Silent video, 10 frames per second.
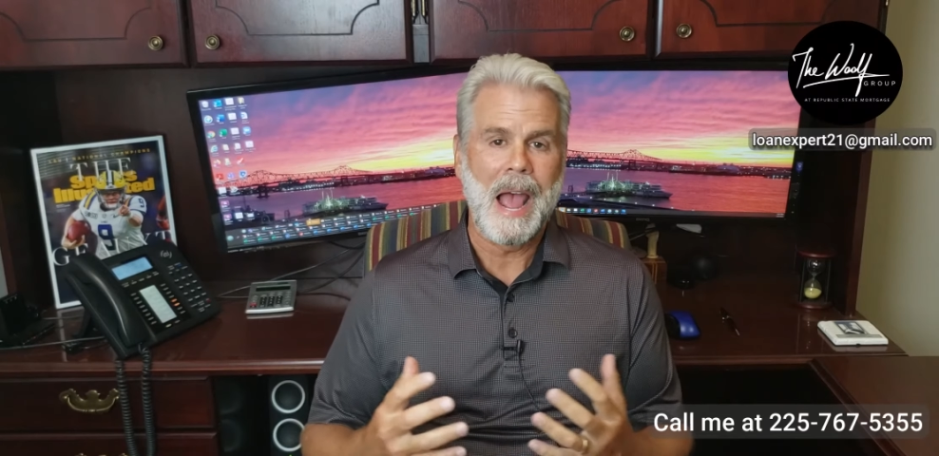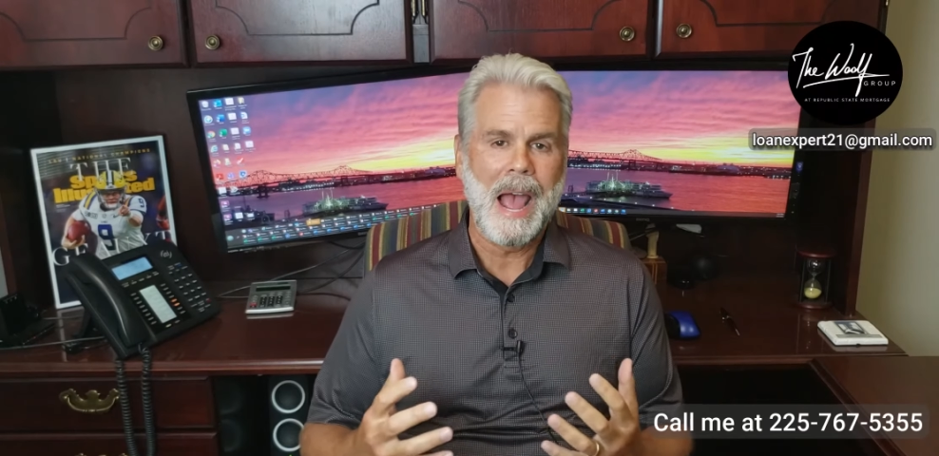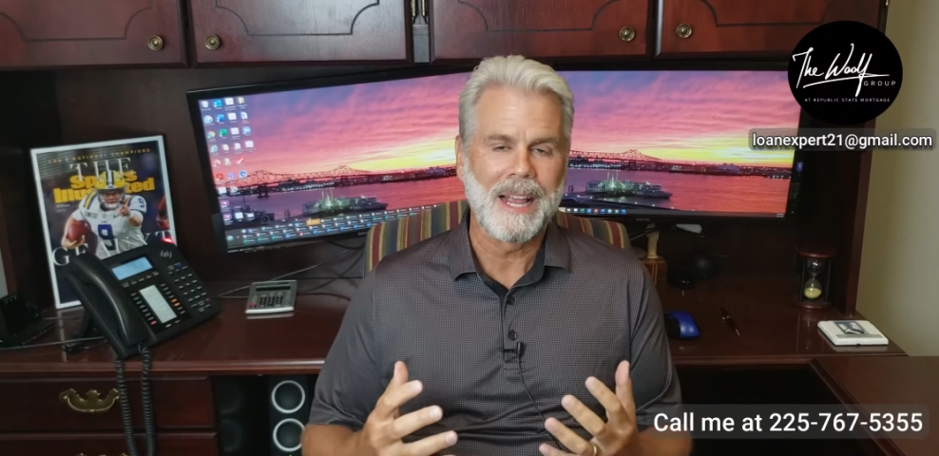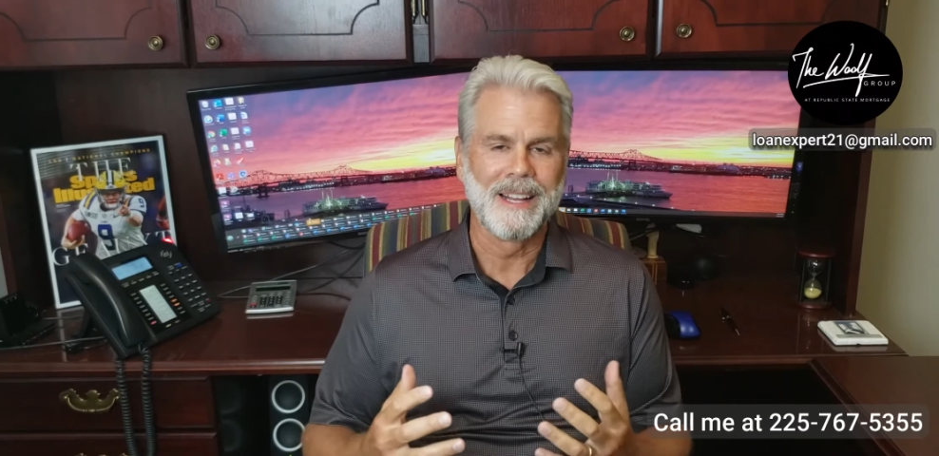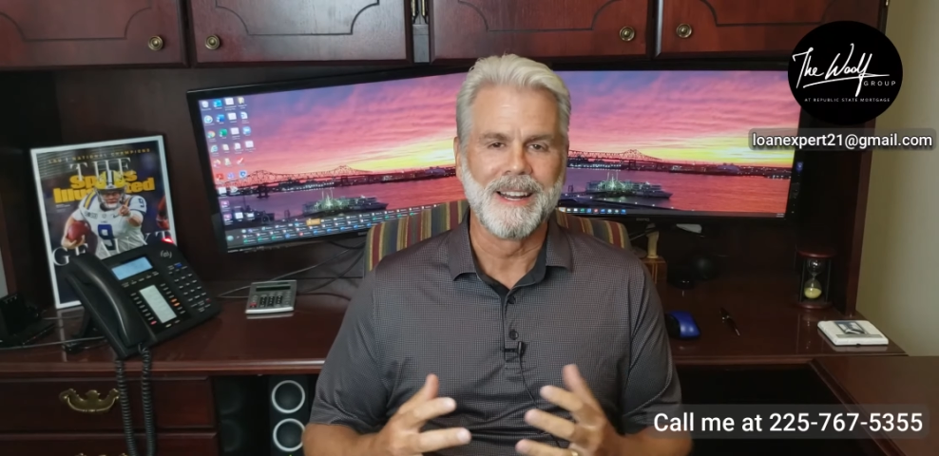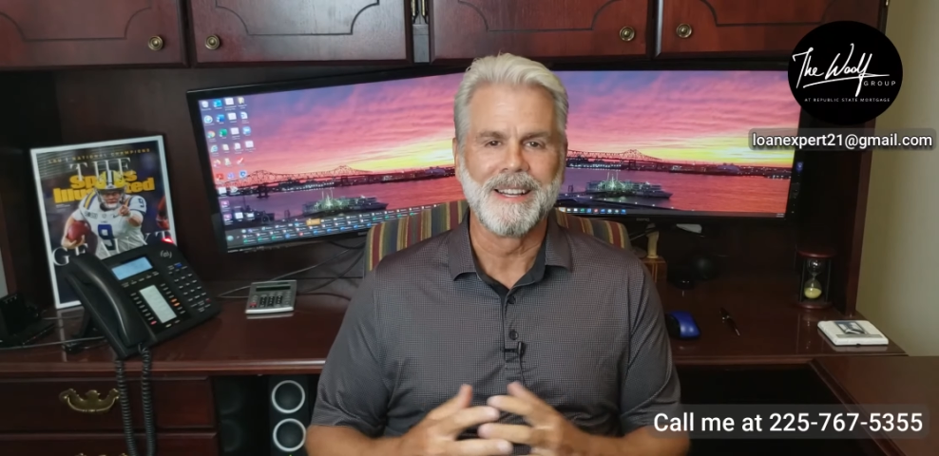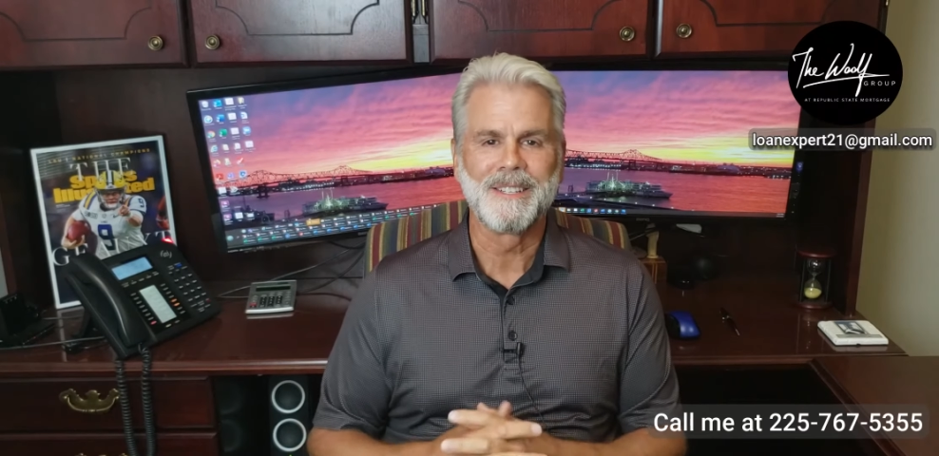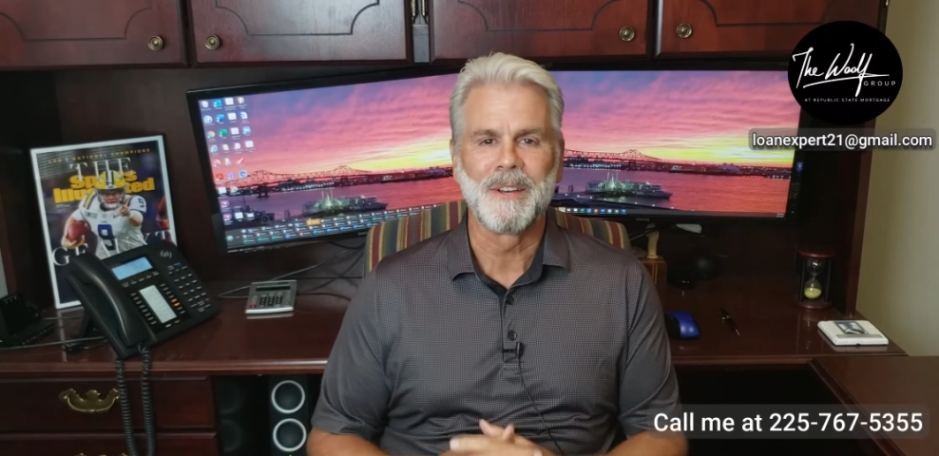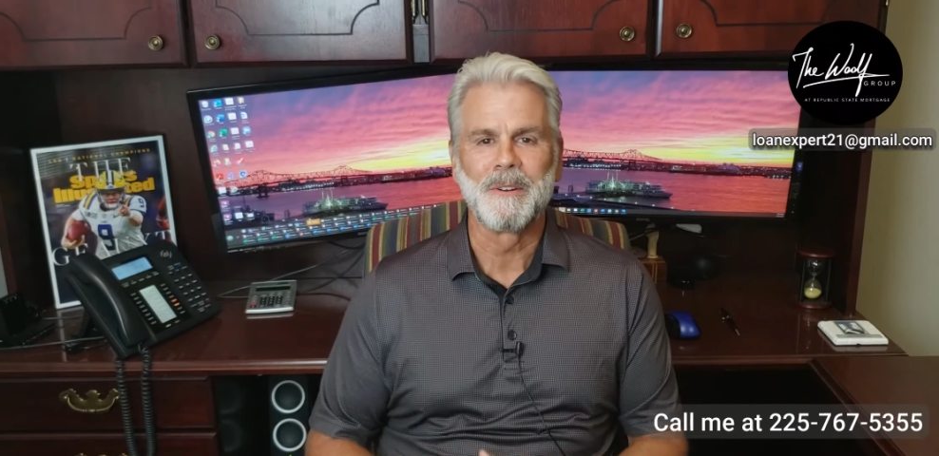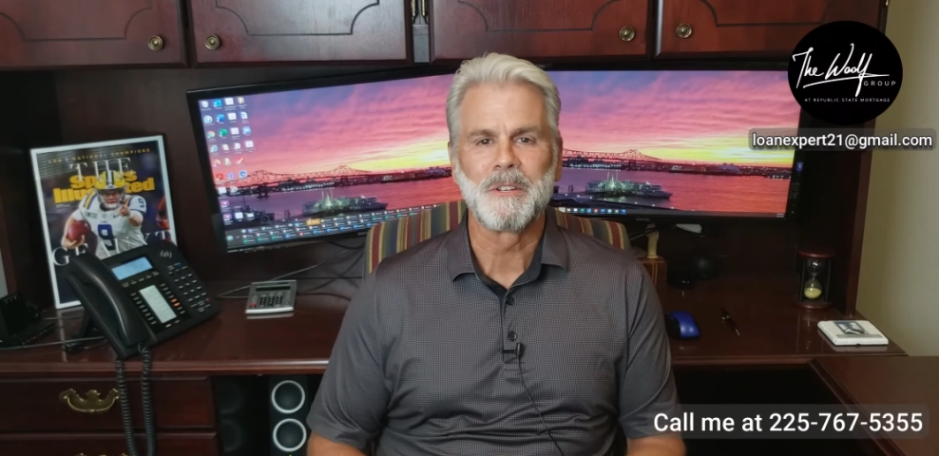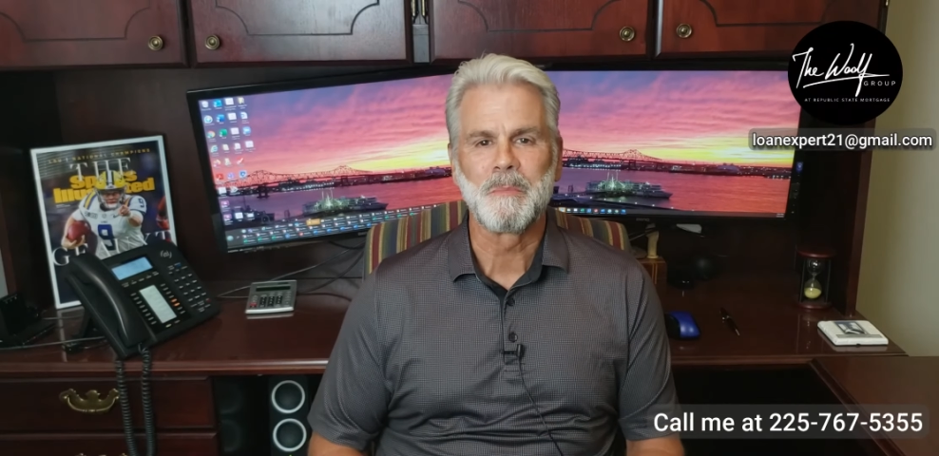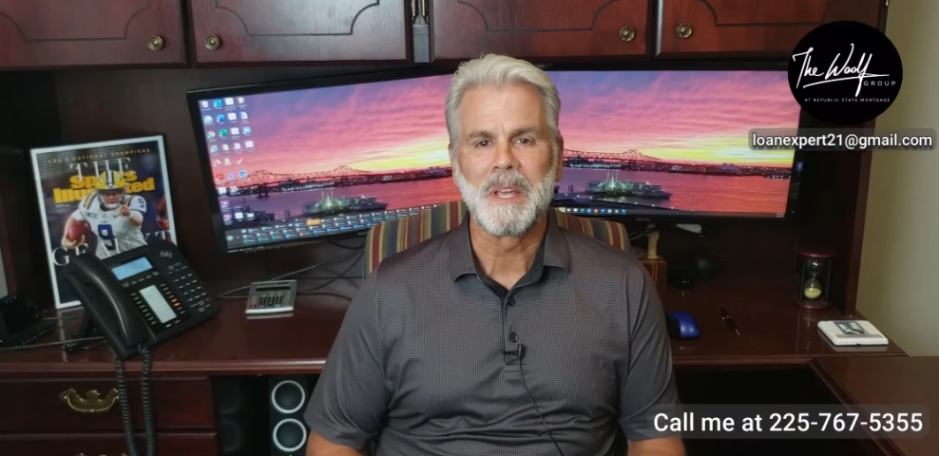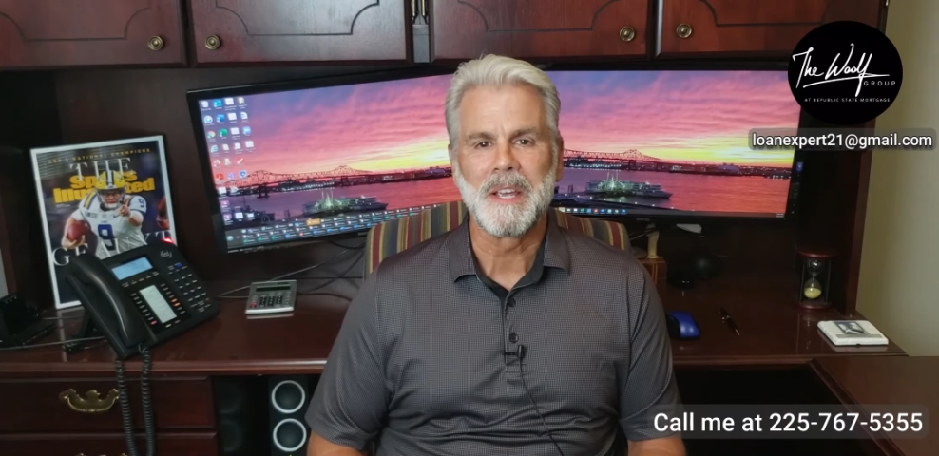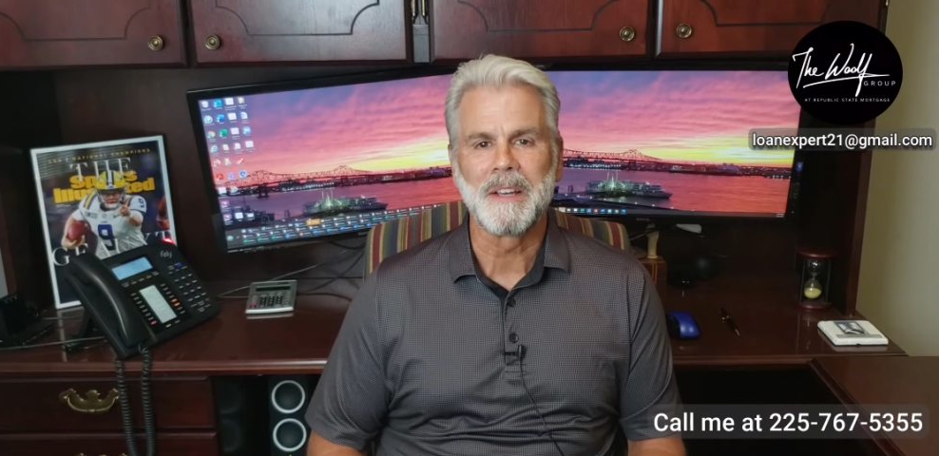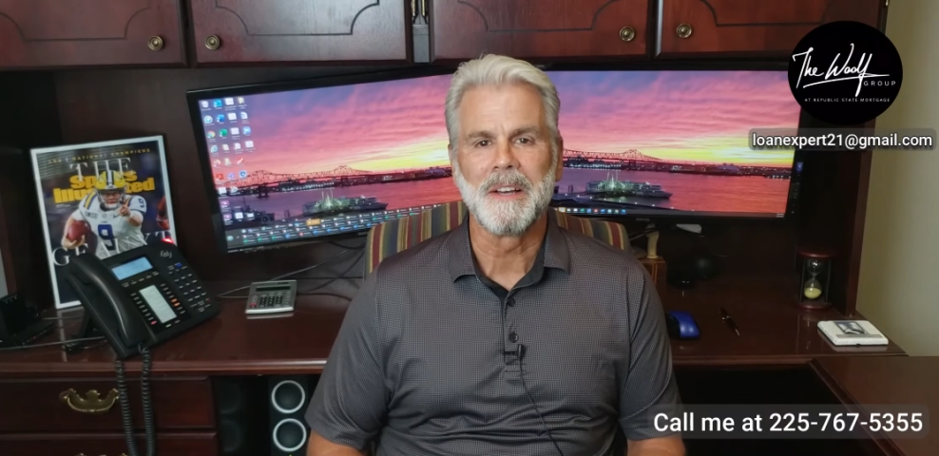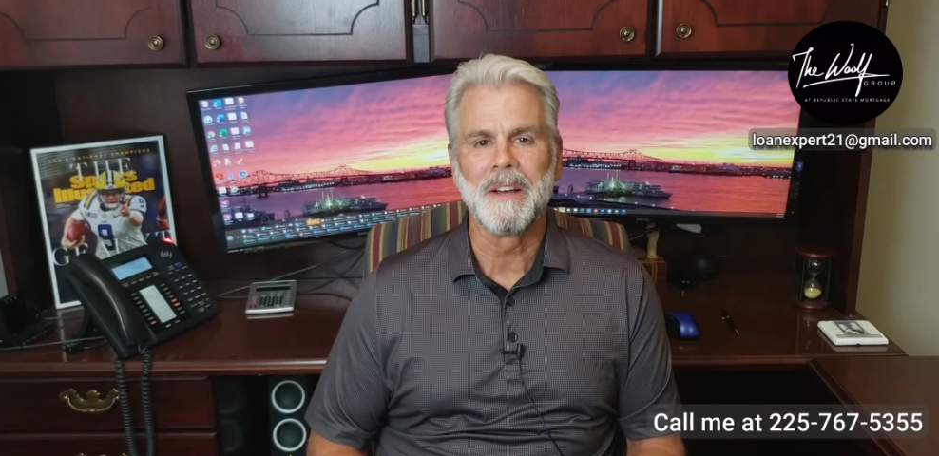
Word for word: agony, so to speak,